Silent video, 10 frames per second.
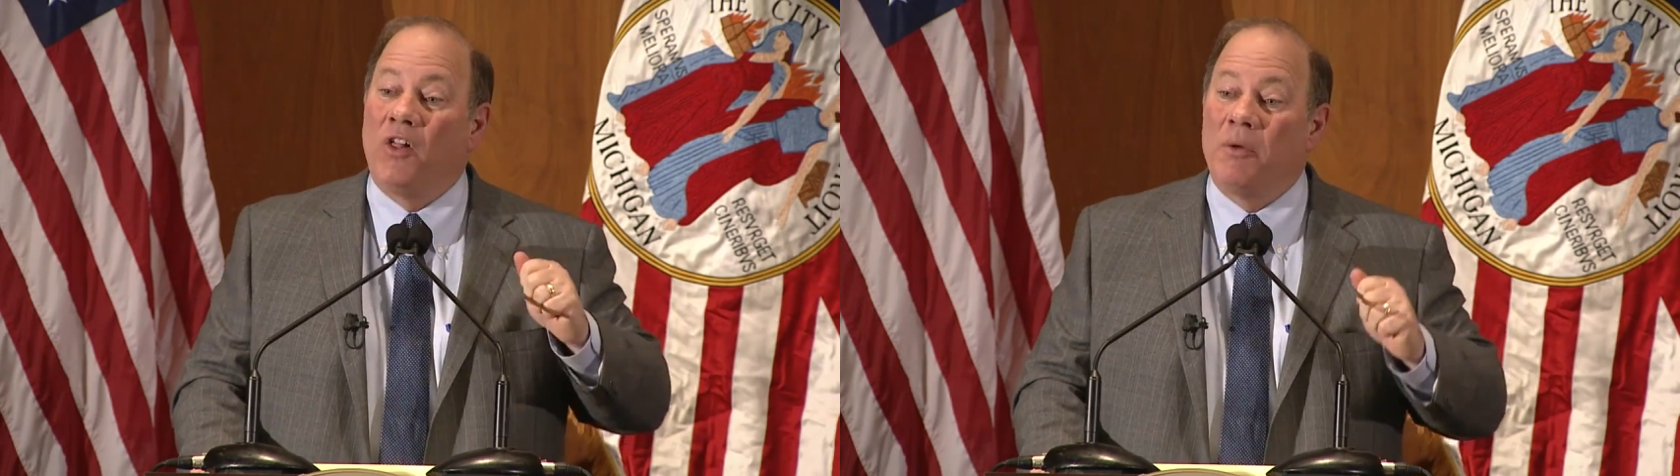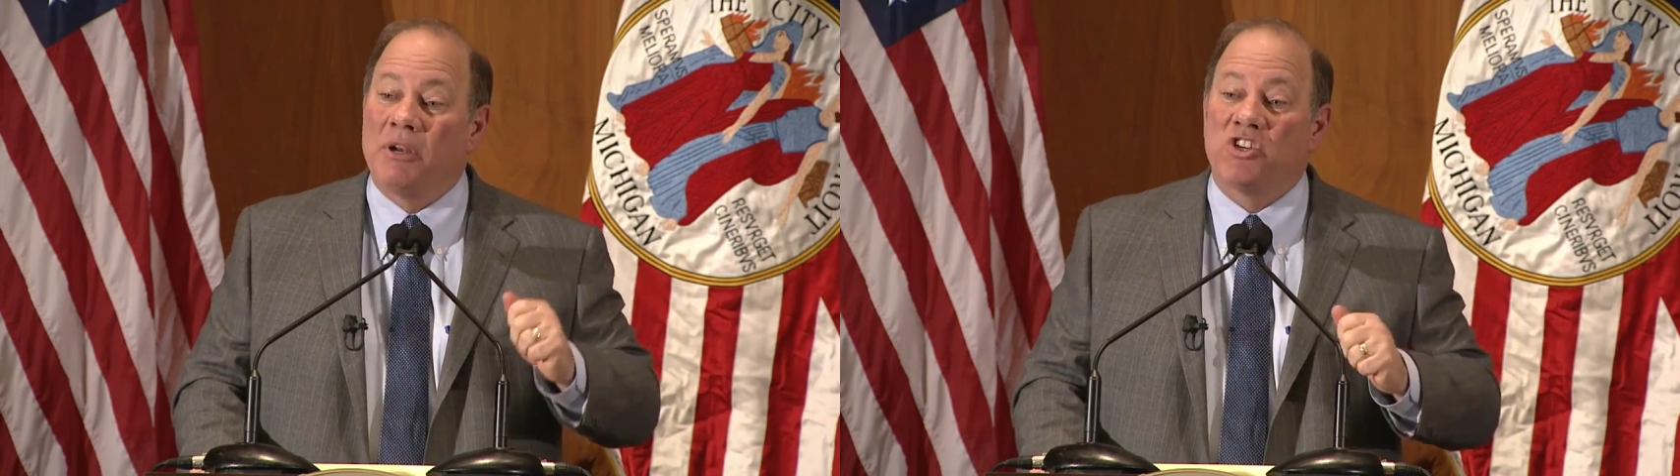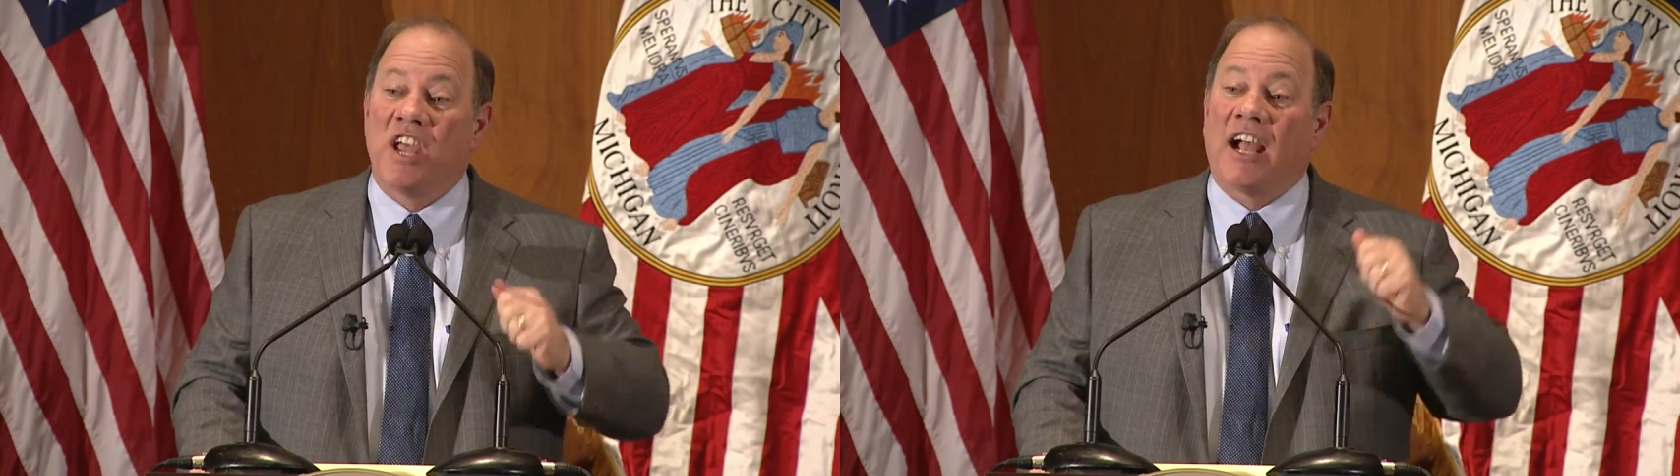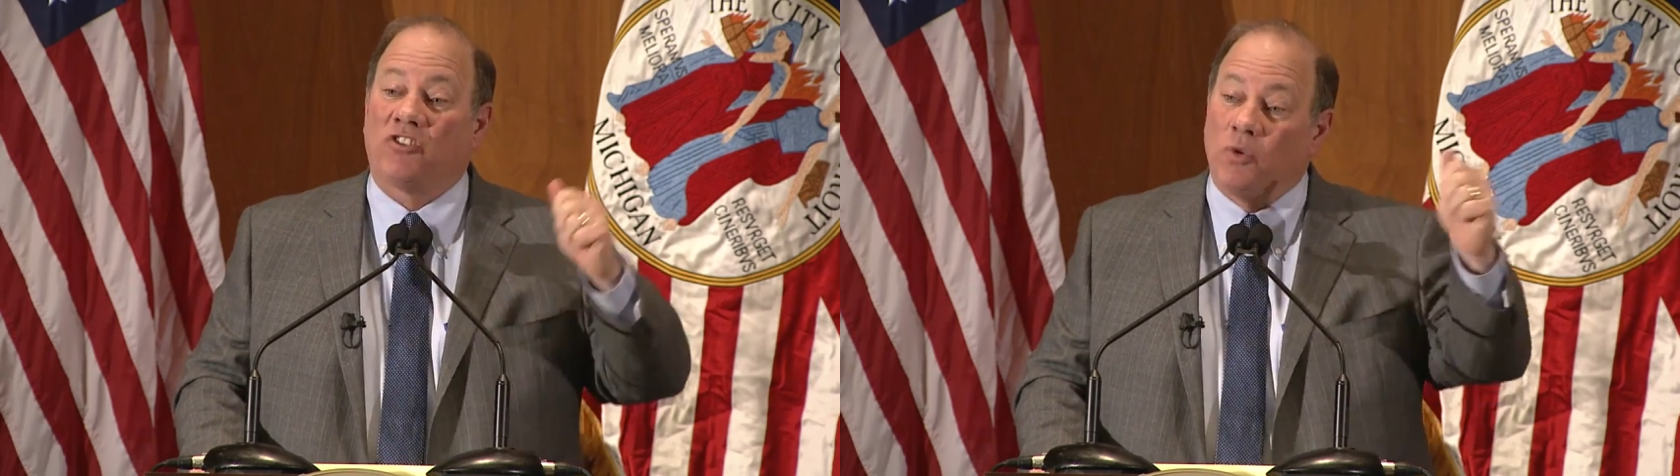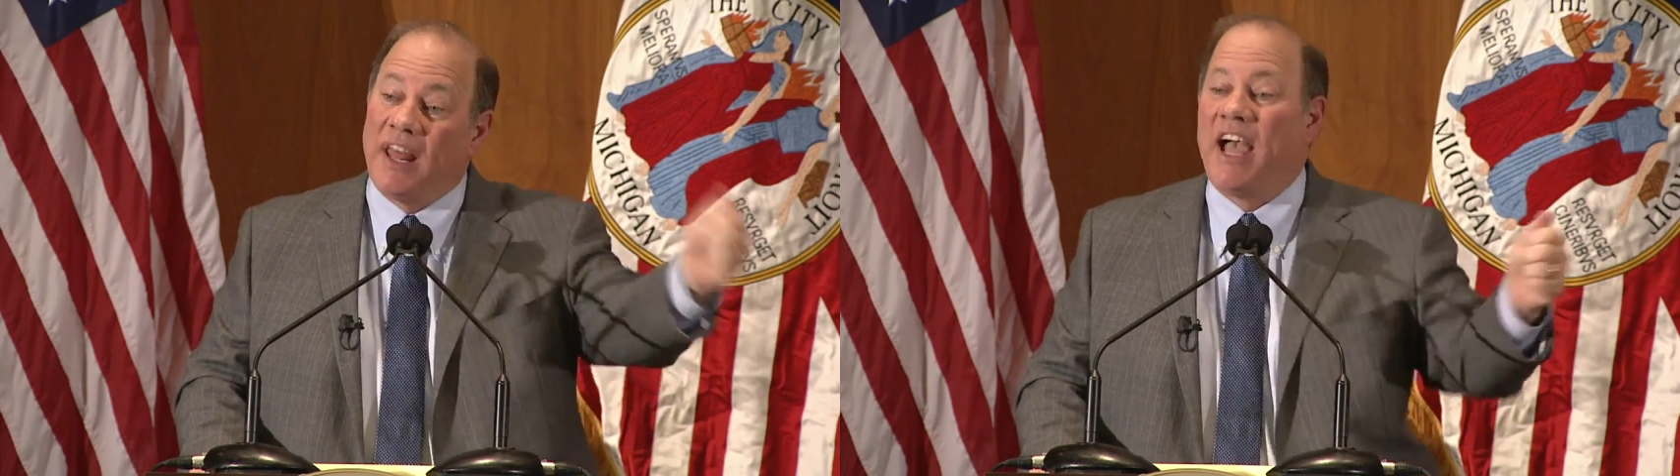them a check
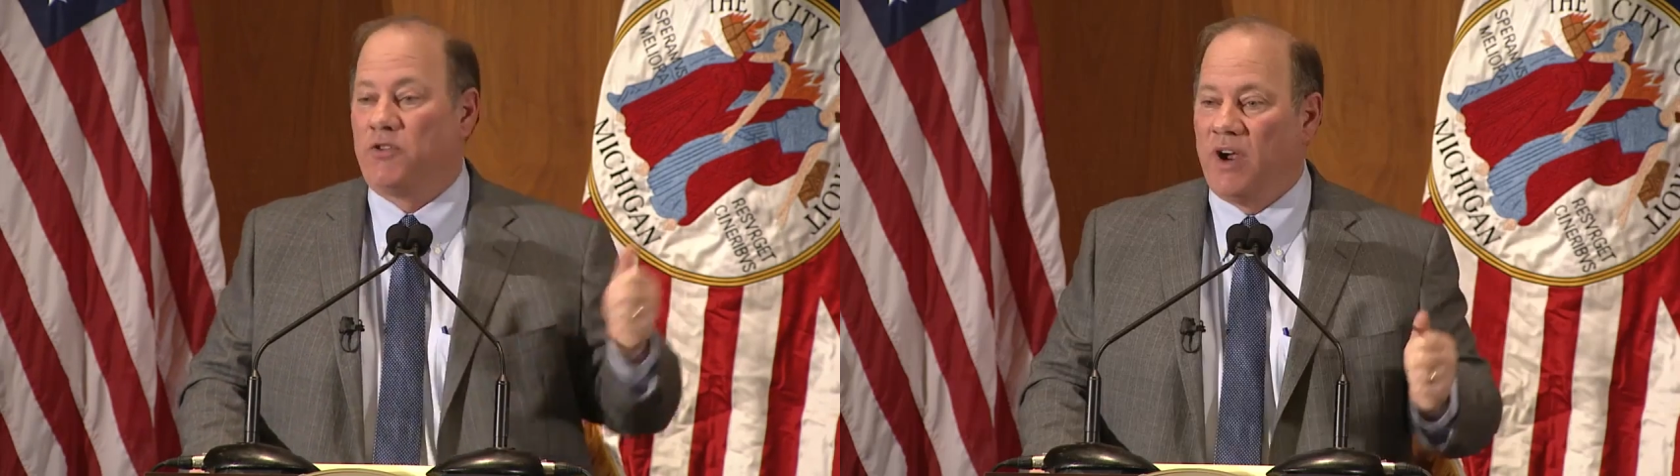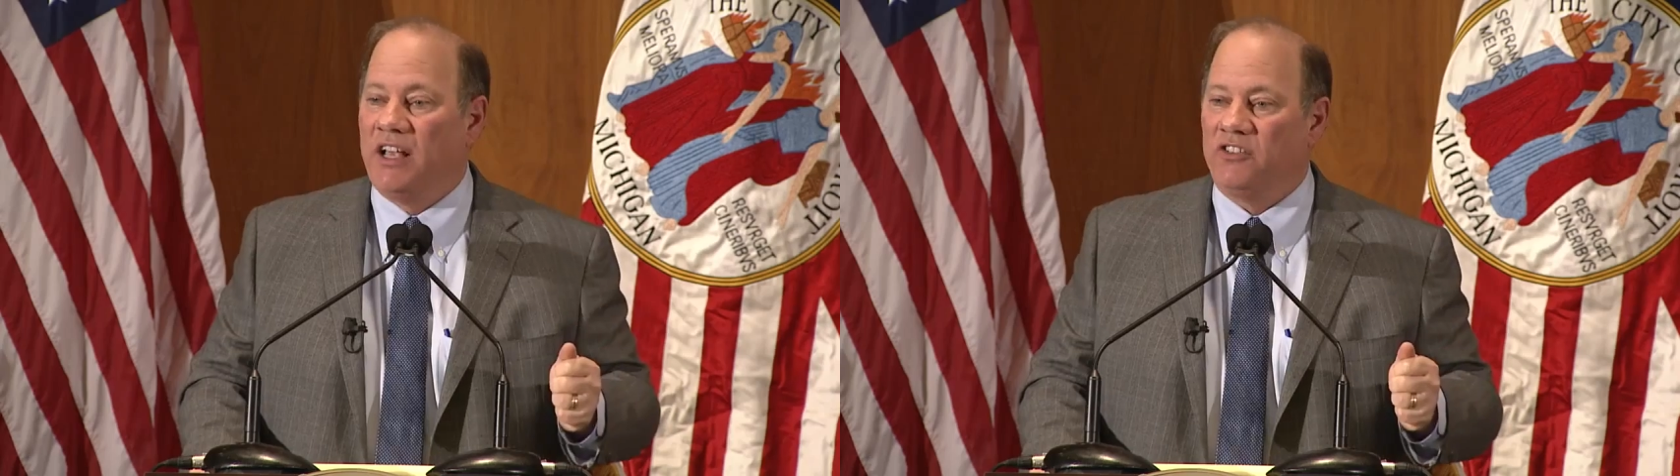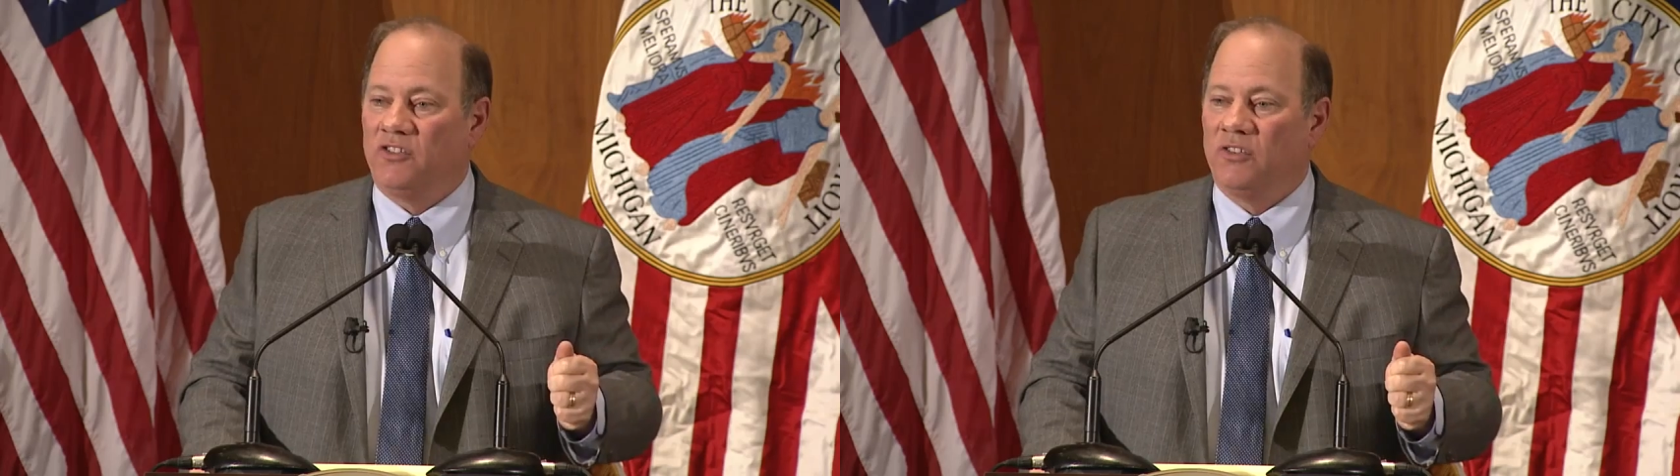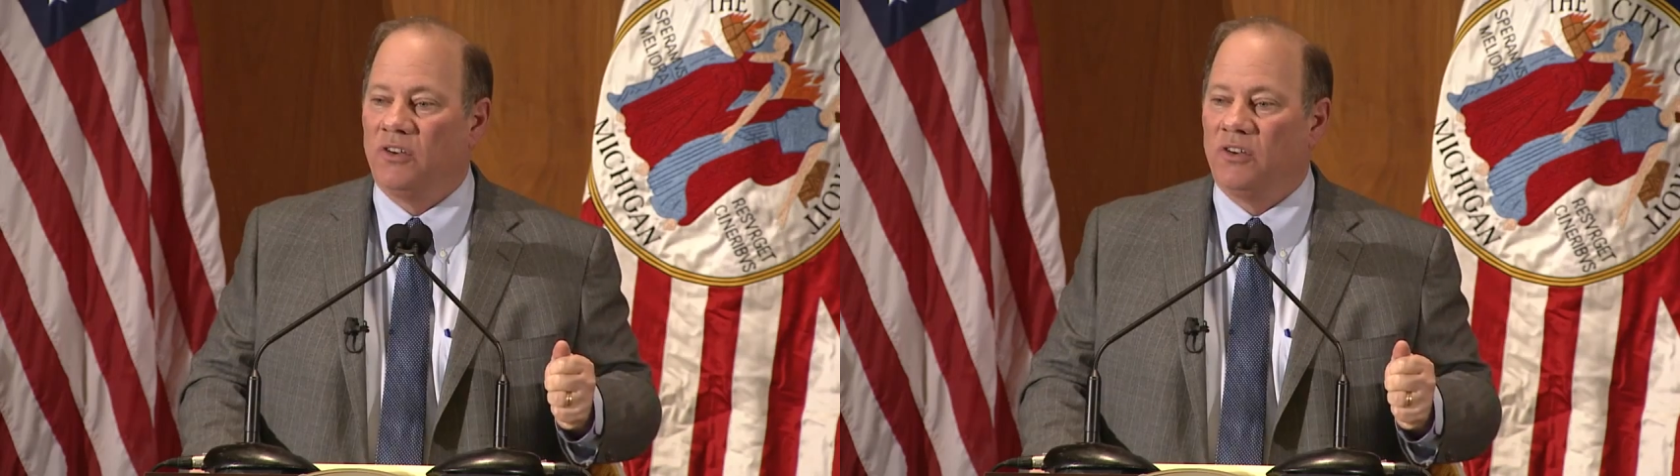to an address,